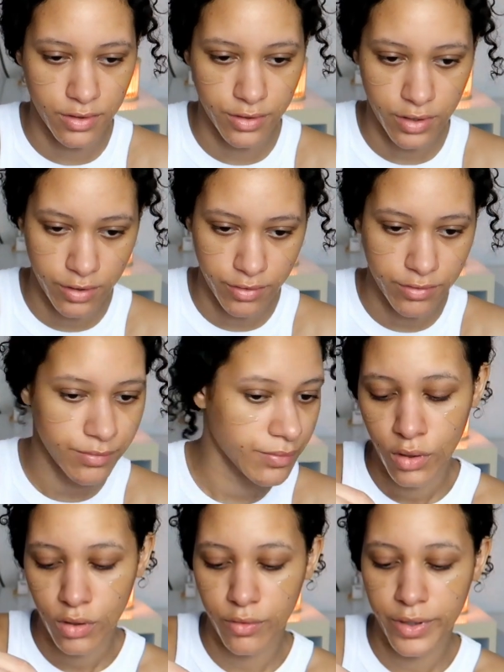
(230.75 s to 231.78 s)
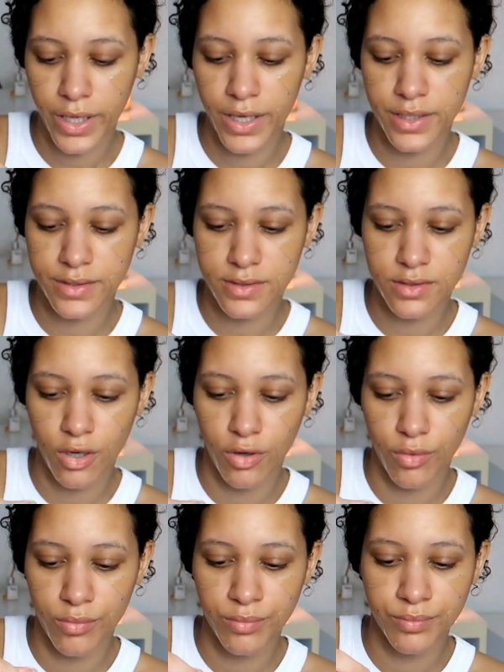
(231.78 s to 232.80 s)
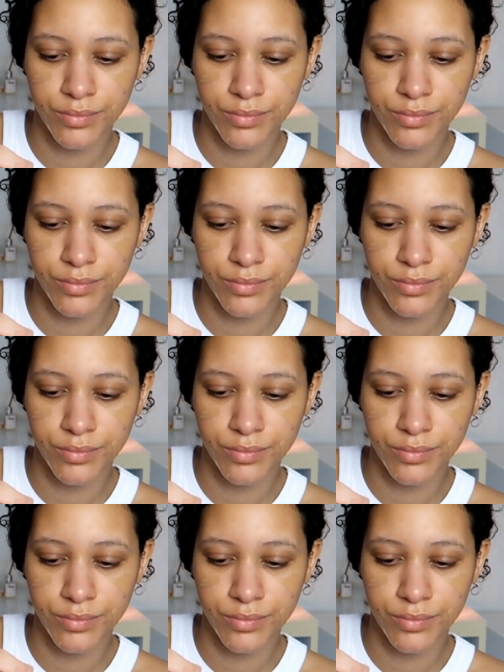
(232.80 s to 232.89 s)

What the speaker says: on here. Okay, so